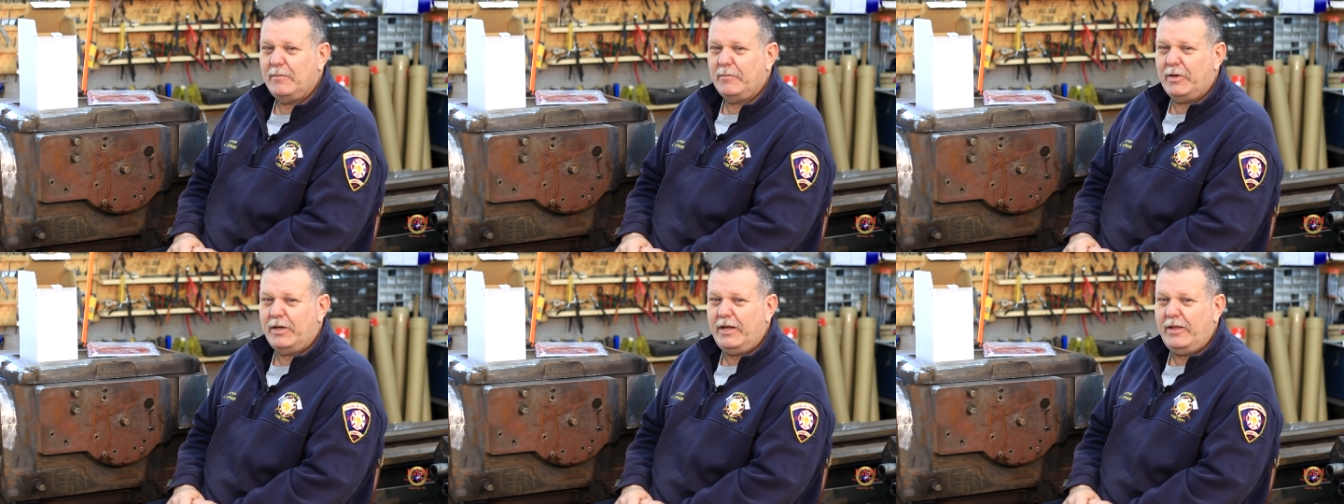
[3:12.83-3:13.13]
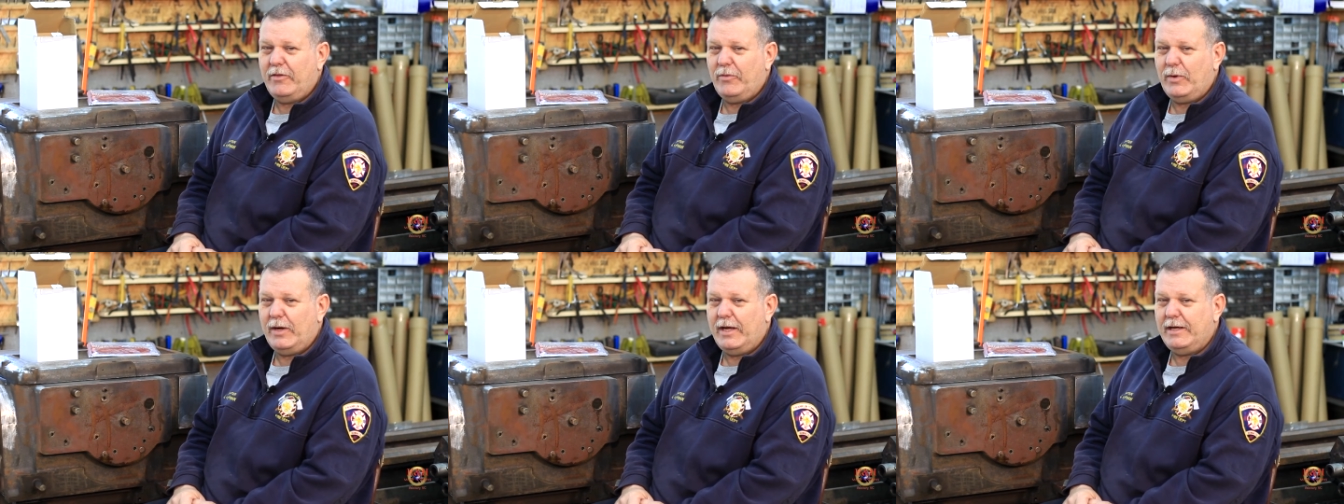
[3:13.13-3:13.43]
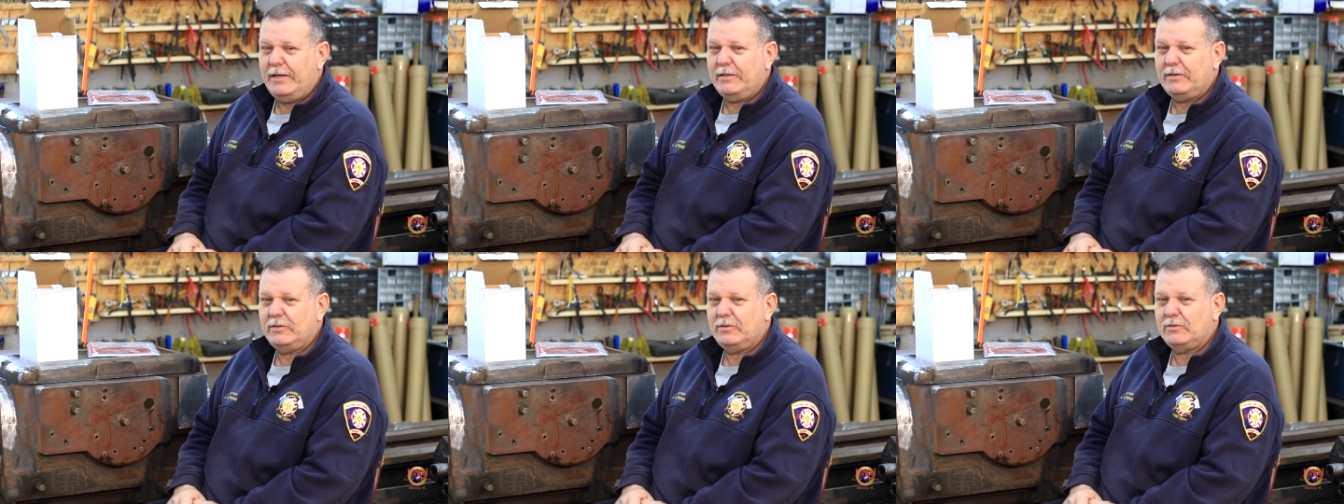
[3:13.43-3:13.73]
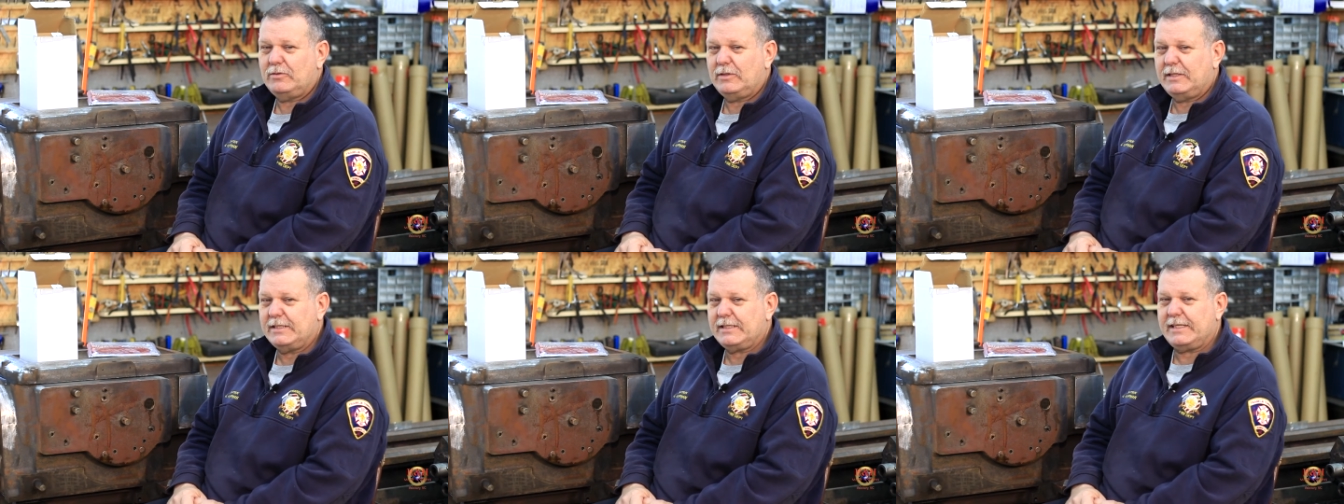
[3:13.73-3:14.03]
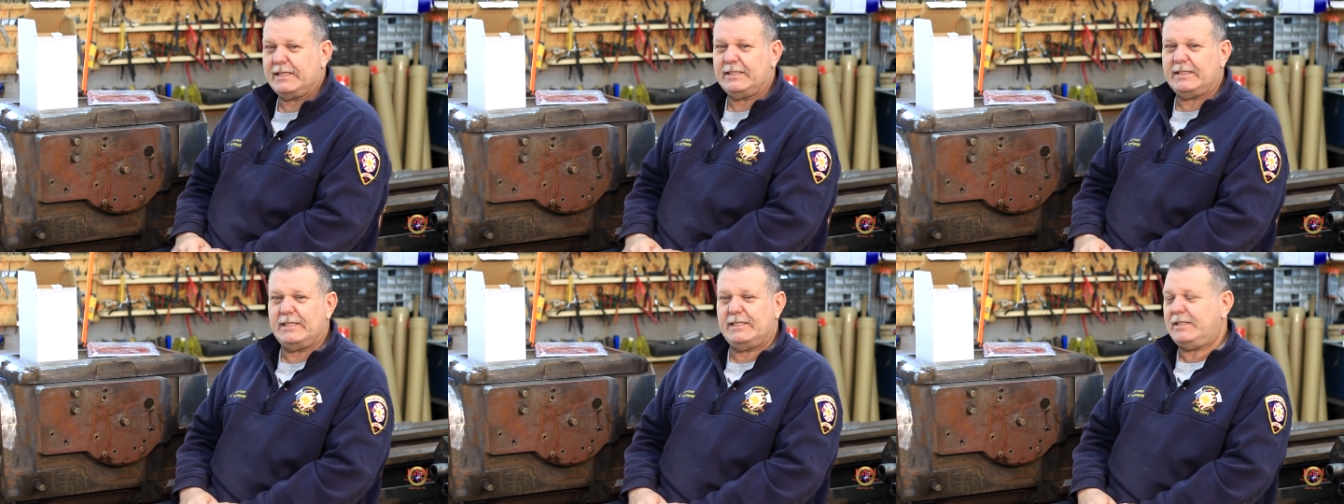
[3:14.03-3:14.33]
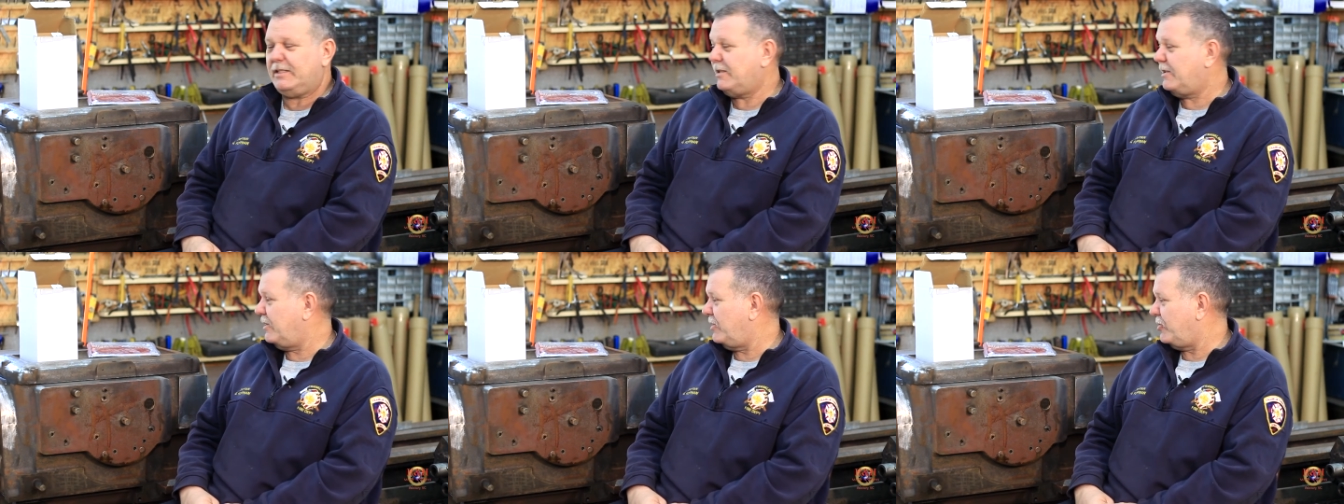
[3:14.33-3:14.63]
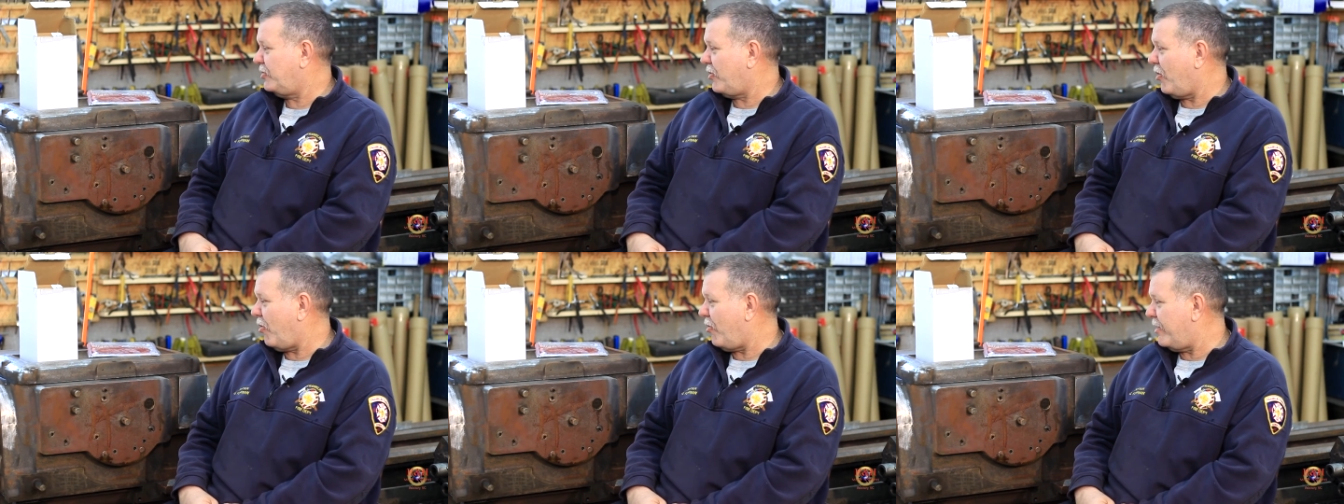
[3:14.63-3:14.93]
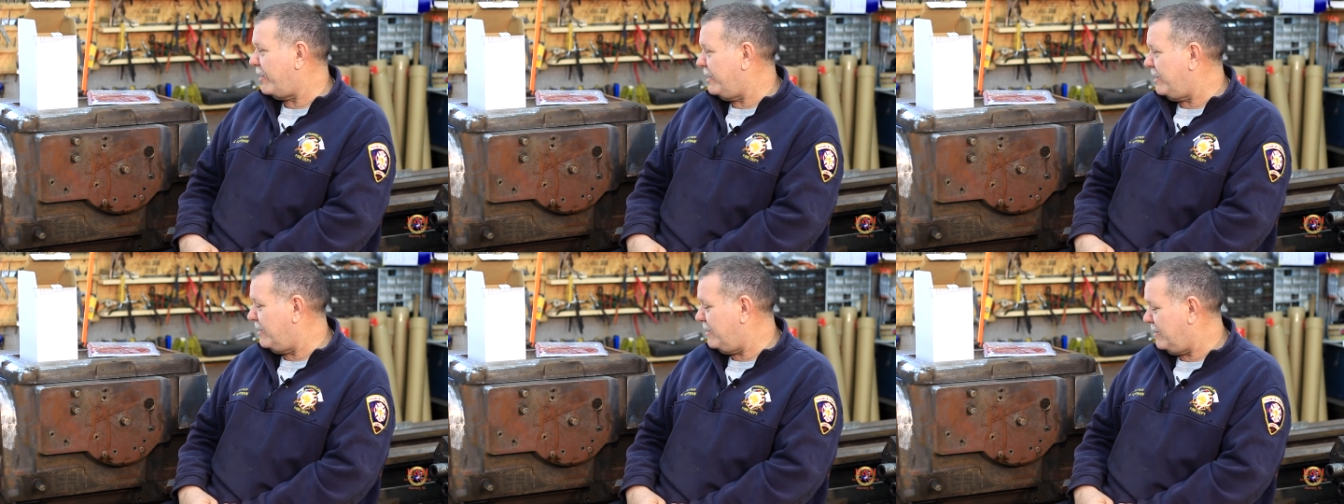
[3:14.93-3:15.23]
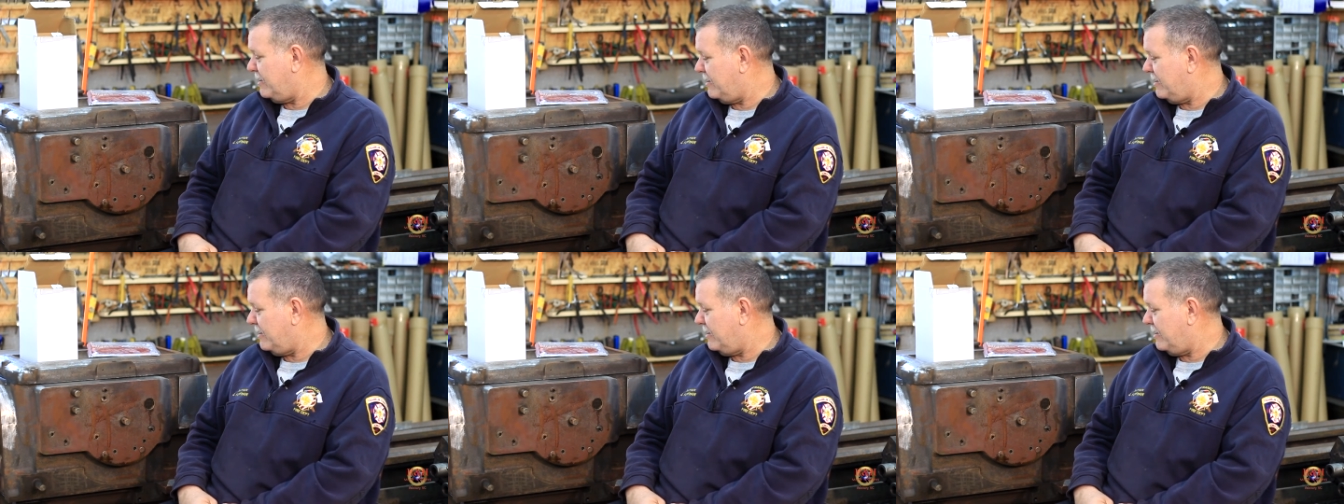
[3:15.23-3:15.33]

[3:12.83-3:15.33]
but either way, let's get this started.